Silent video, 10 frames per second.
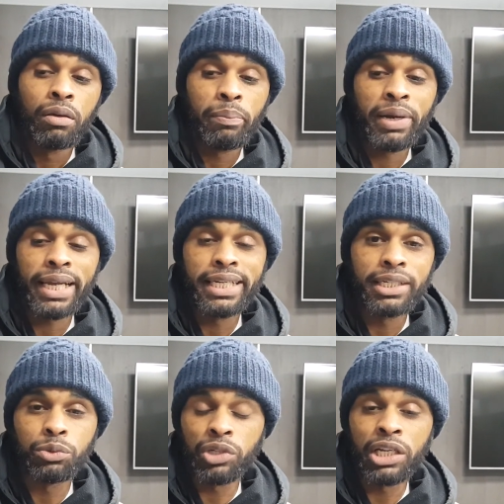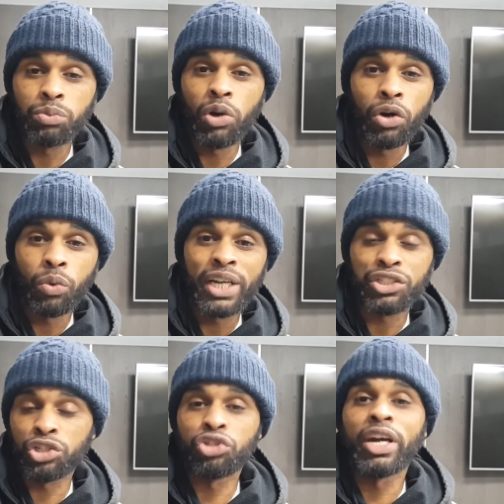playing as well and
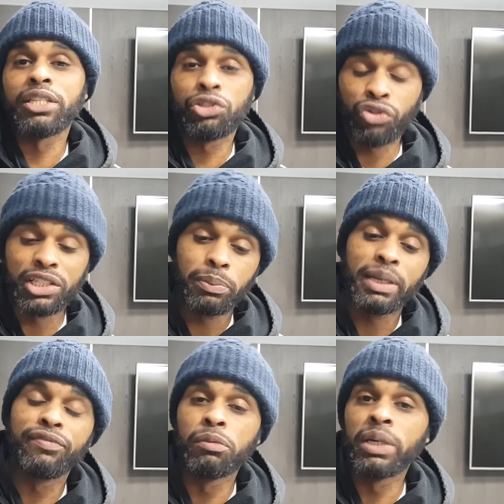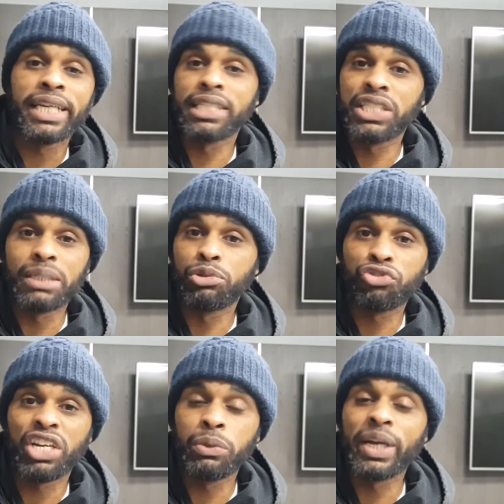just started trying to play football against teams
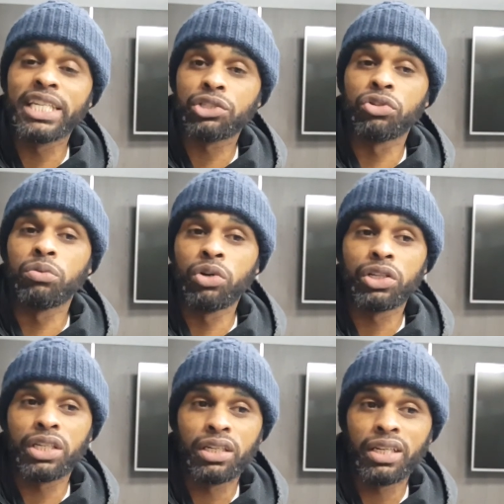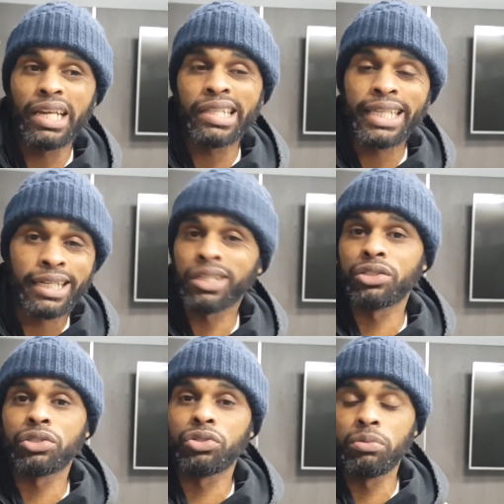straight away and it's not working, that
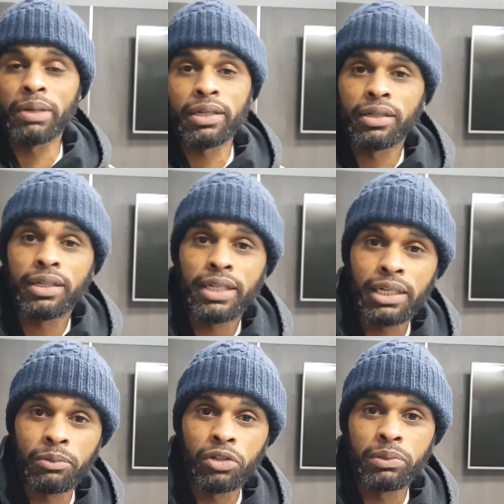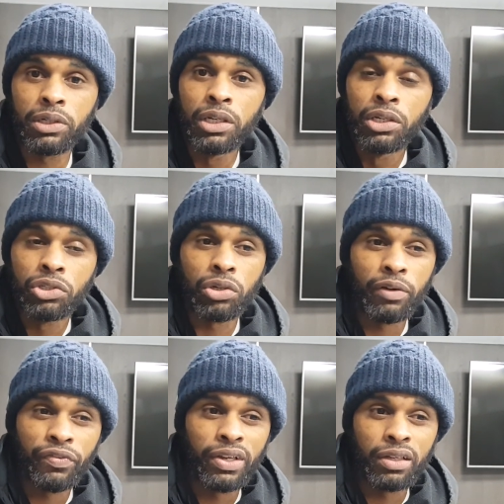doesn't suit Matt at the moment. So I
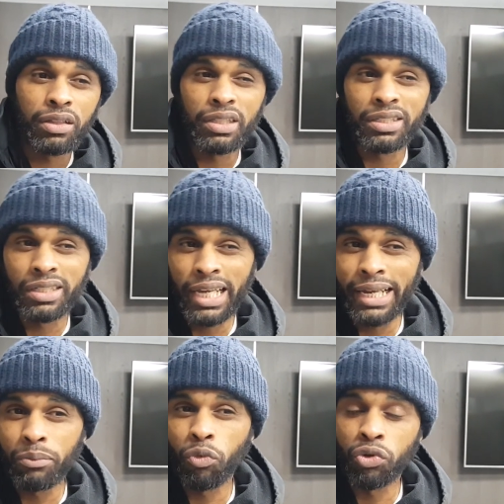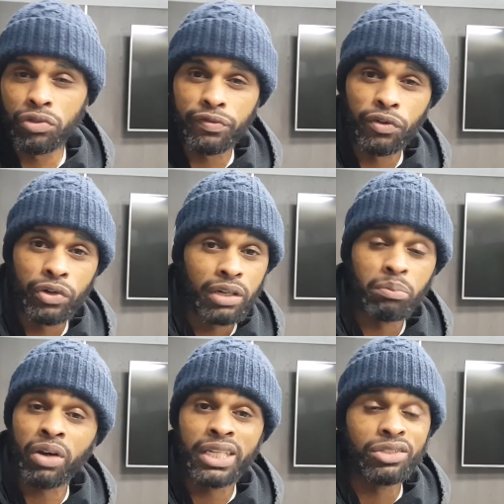think this game wasn't for him,
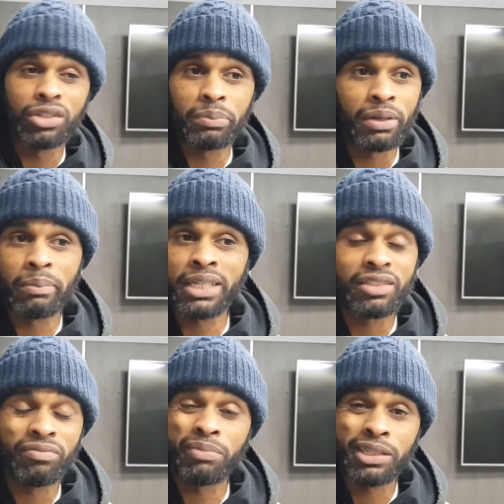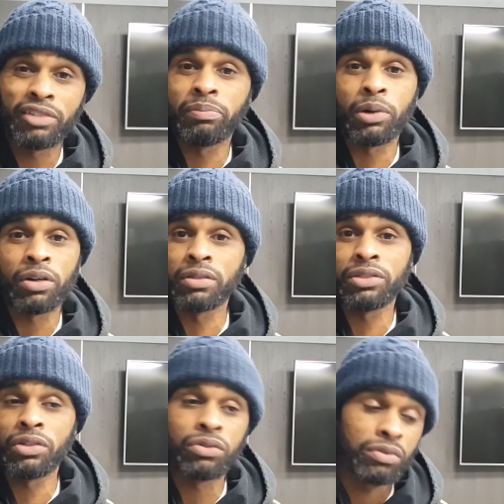but he's going to be a massive, massive part,
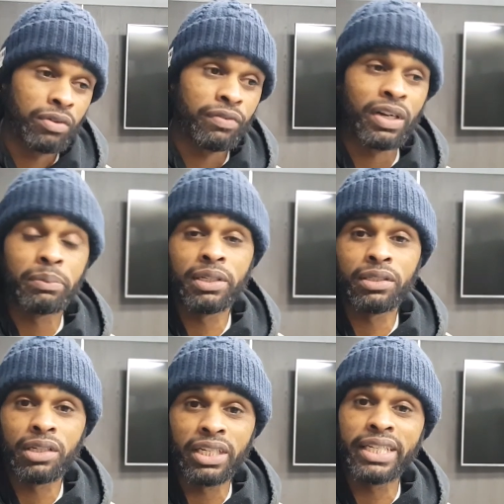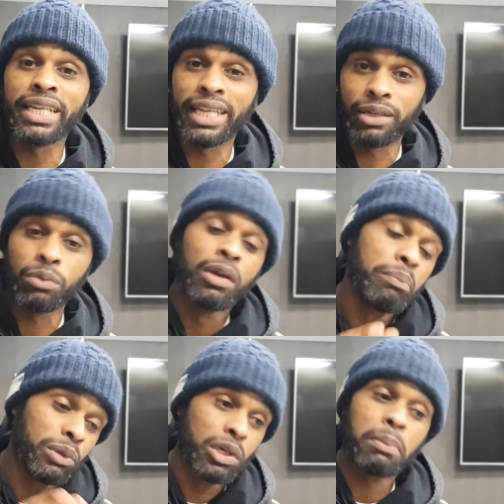you know, of coming into the league. Again,
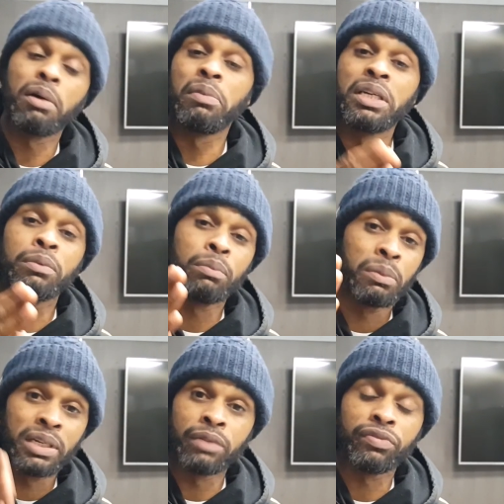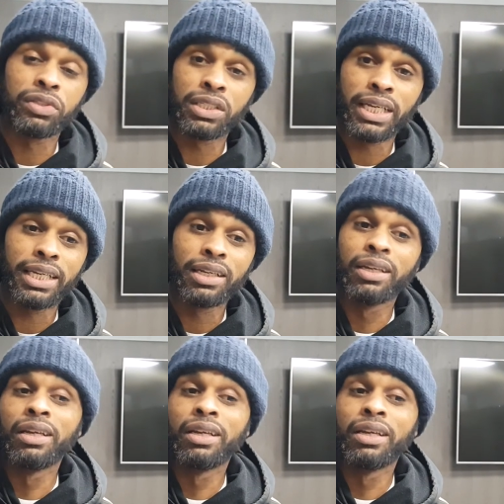building up our momentum for today.